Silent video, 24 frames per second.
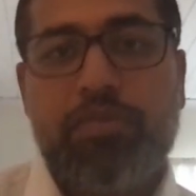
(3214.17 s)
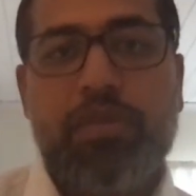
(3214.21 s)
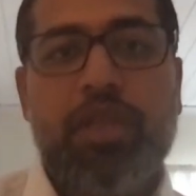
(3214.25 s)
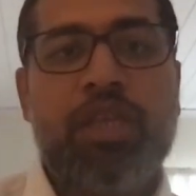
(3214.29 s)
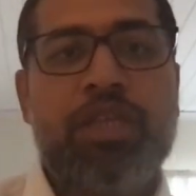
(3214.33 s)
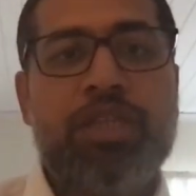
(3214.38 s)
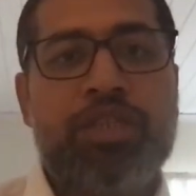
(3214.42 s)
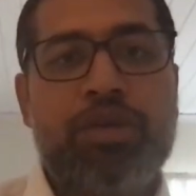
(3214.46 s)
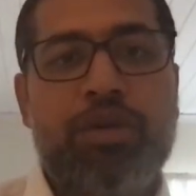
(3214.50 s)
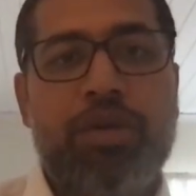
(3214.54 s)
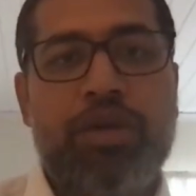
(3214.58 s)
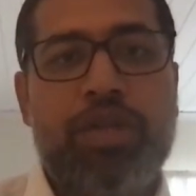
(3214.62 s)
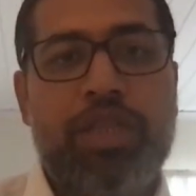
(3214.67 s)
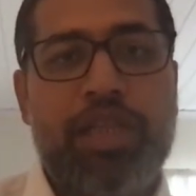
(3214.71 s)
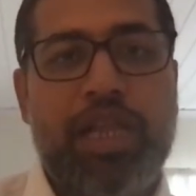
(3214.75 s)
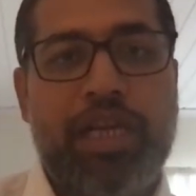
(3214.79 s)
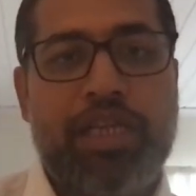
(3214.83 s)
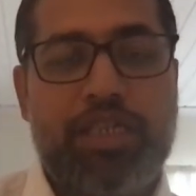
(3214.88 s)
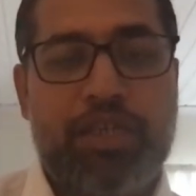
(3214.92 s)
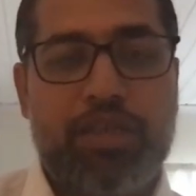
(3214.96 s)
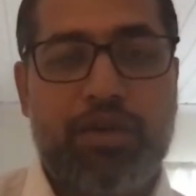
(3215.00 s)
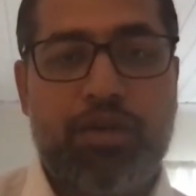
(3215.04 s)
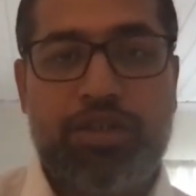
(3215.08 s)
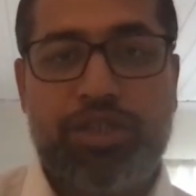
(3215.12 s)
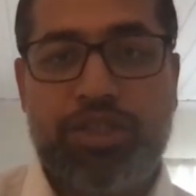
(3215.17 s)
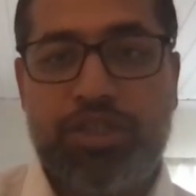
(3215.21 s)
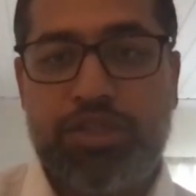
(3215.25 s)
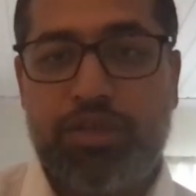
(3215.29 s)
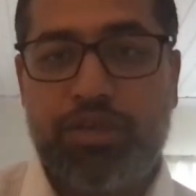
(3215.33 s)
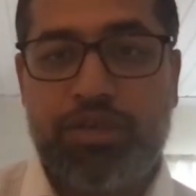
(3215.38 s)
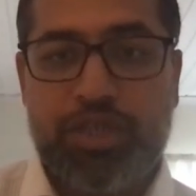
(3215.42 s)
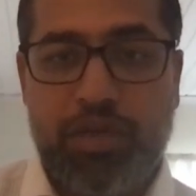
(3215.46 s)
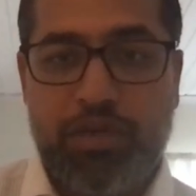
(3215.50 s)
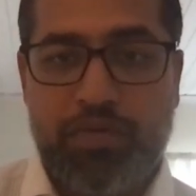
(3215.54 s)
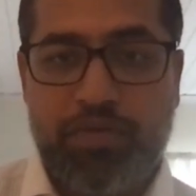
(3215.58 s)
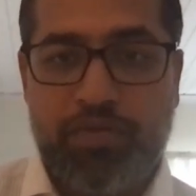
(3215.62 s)
So that's a good
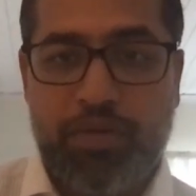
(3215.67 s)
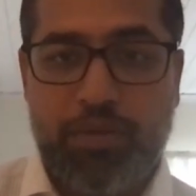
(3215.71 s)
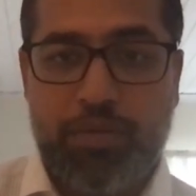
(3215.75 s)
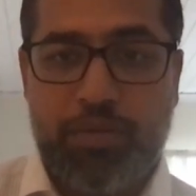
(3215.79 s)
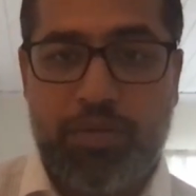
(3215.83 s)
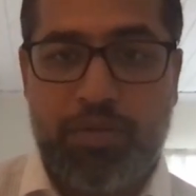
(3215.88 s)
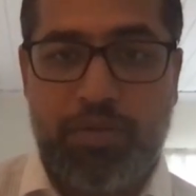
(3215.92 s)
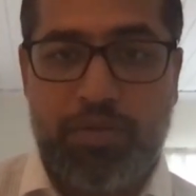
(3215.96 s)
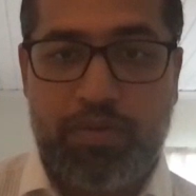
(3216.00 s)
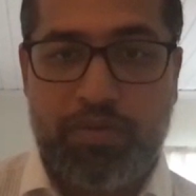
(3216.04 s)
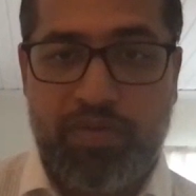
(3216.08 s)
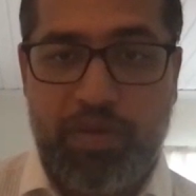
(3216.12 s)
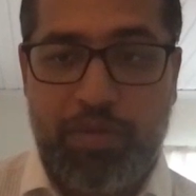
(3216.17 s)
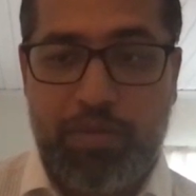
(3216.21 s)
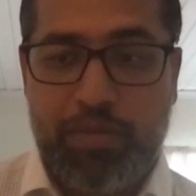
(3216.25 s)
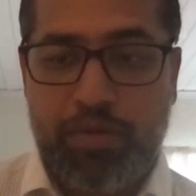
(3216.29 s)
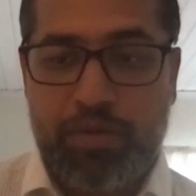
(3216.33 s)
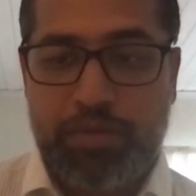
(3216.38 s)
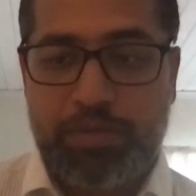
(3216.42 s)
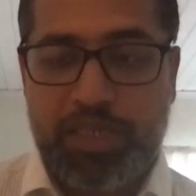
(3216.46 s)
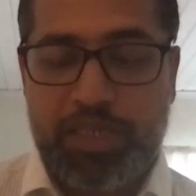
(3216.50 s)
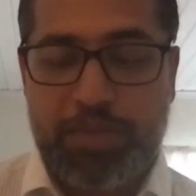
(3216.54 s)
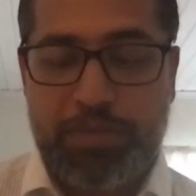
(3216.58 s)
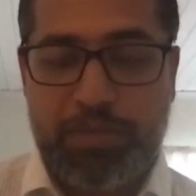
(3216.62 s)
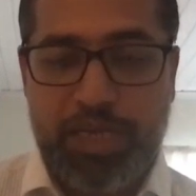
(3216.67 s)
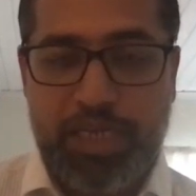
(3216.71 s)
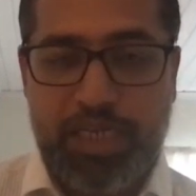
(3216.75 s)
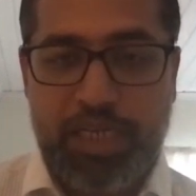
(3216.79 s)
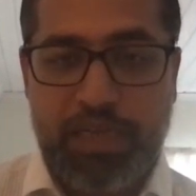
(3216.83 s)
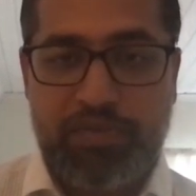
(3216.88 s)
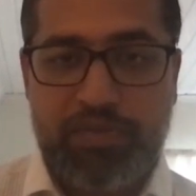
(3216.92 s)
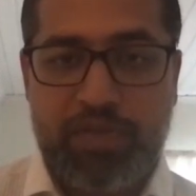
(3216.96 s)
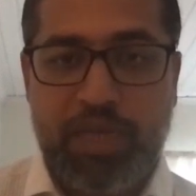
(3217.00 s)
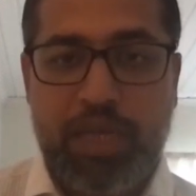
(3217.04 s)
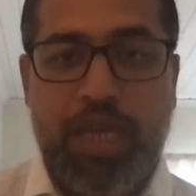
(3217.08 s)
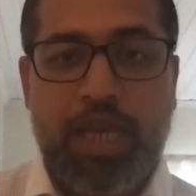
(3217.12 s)
solution from those
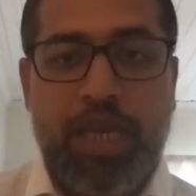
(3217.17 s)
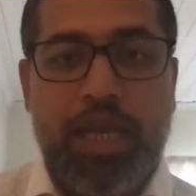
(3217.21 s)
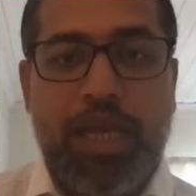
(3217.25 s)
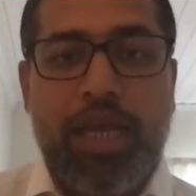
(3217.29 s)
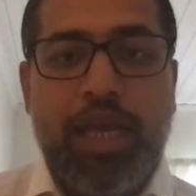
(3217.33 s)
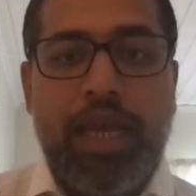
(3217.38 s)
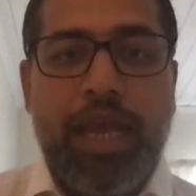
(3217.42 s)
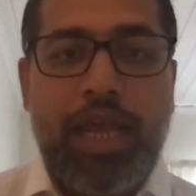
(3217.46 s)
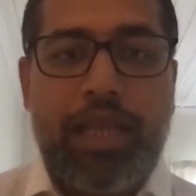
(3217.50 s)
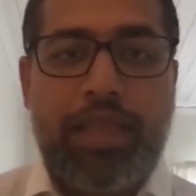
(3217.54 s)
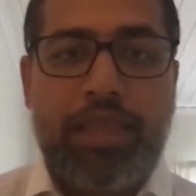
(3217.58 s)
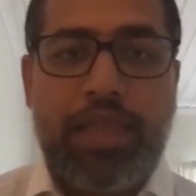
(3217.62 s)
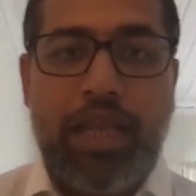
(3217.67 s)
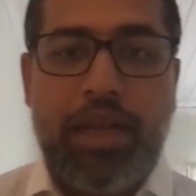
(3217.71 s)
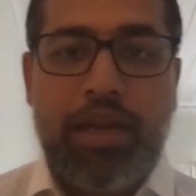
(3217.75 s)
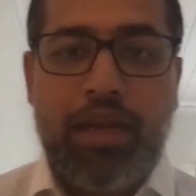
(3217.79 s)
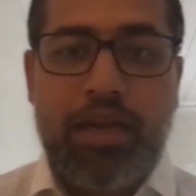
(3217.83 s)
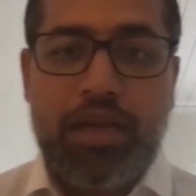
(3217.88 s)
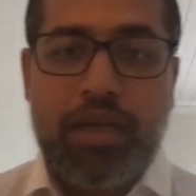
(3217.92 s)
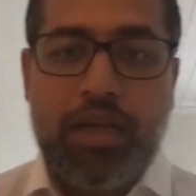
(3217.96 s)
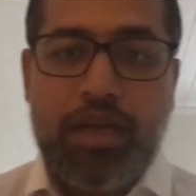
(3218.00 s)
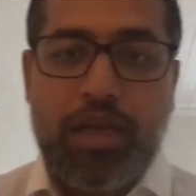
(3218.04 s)
perspectives. And then